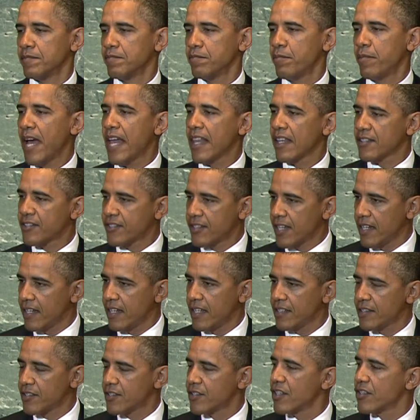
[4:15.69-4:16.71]

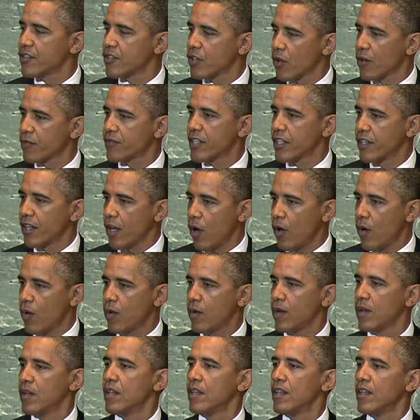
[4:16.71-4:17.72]
Palestinians deserve to
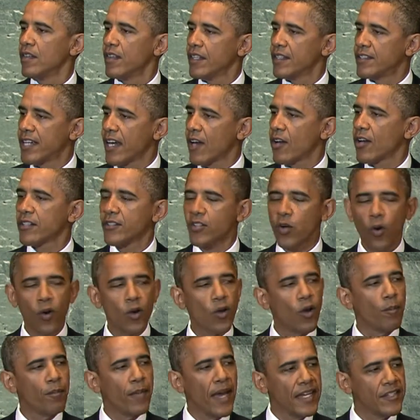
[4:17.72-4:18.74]
know the
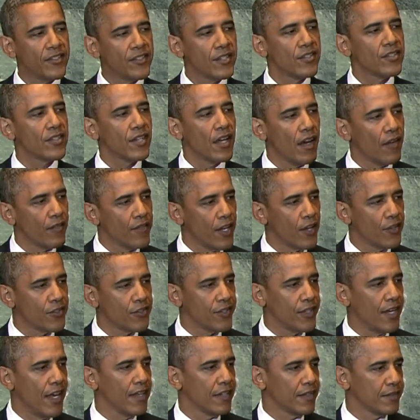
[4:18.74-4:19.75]
territorial basis of their
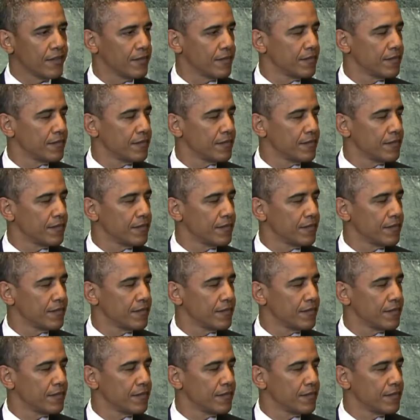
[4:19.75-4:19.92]
state.